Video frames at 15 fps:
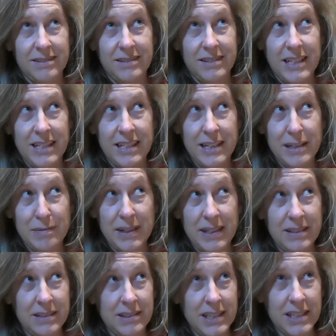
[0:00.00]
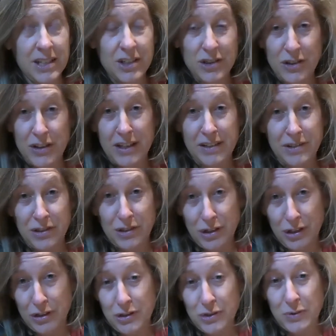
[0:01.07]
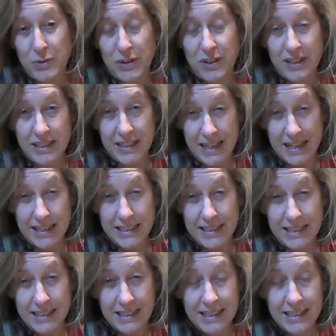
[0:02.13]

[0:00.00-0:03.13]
I think about $100,000 worth of debt